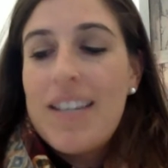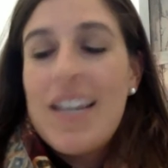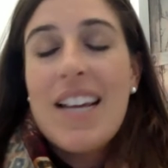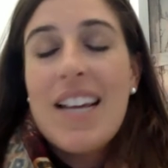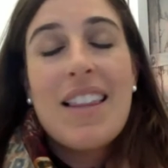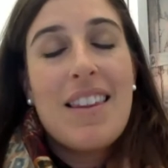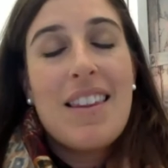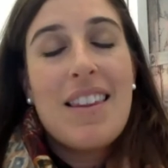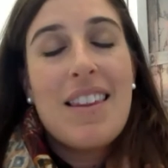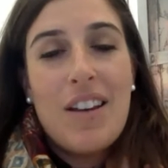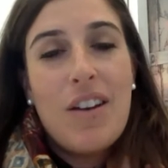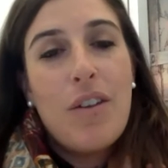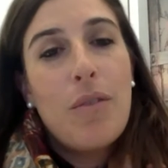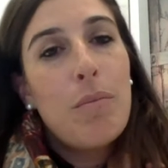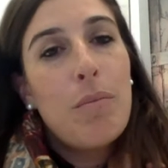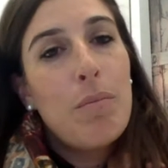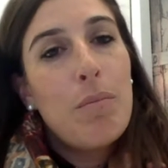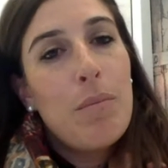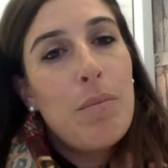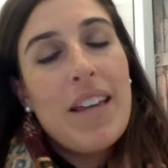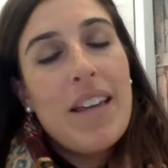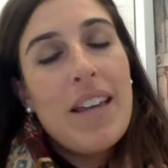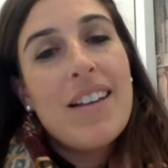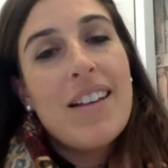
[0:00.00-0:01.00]

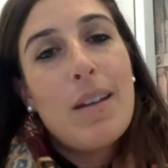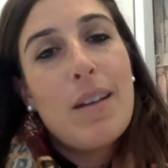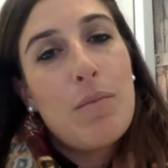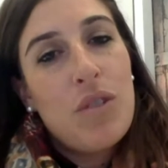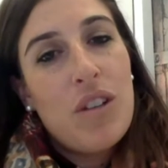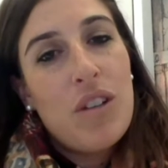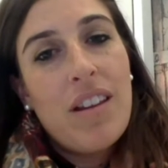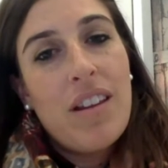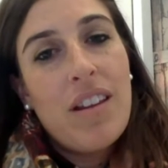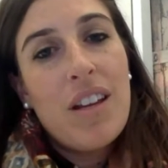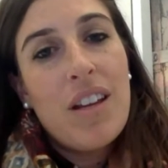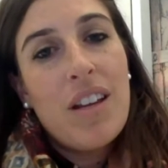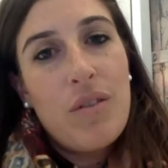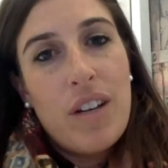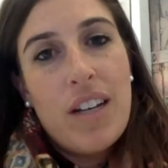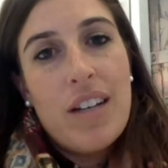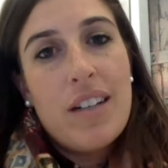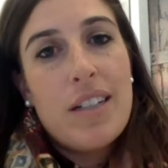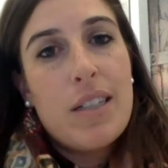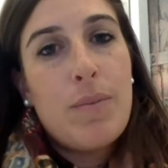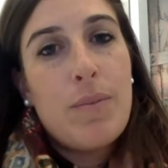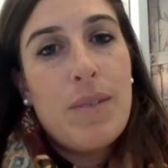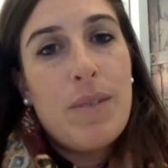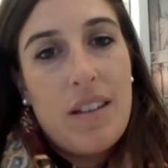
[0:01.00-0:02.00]
make the assumption that you need
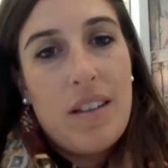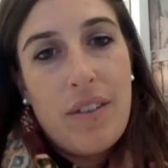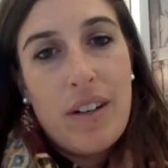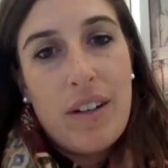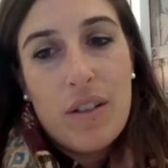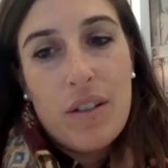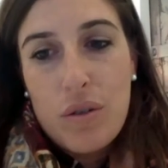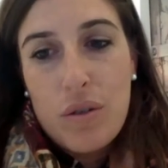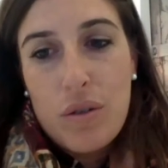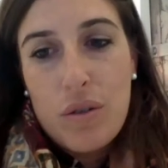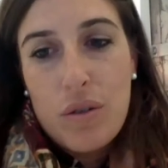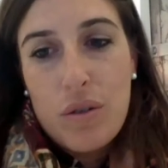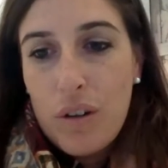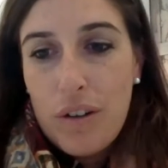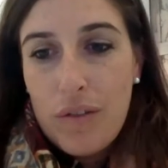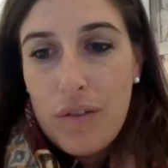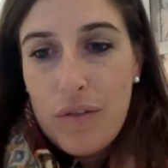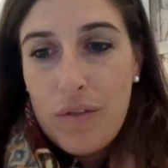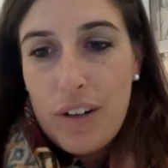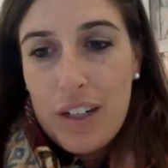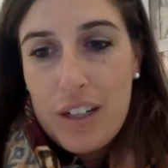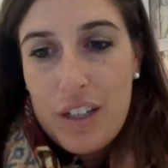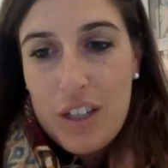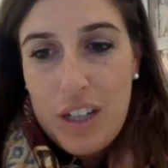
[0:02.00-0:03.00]
a specific tool or
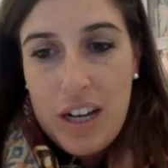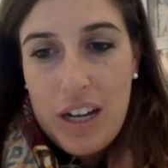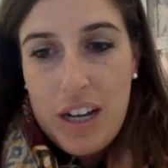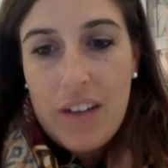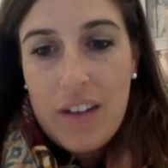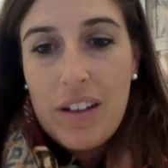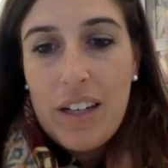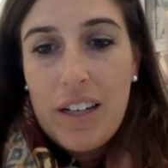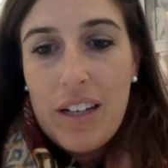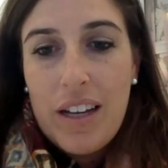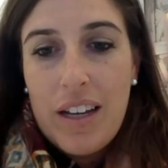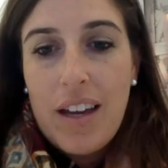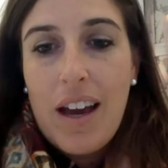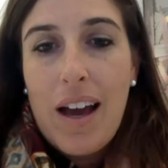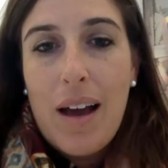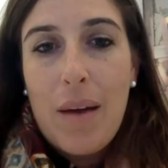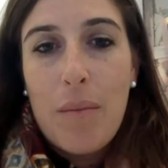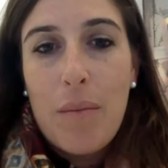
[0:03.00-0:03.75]
functionality.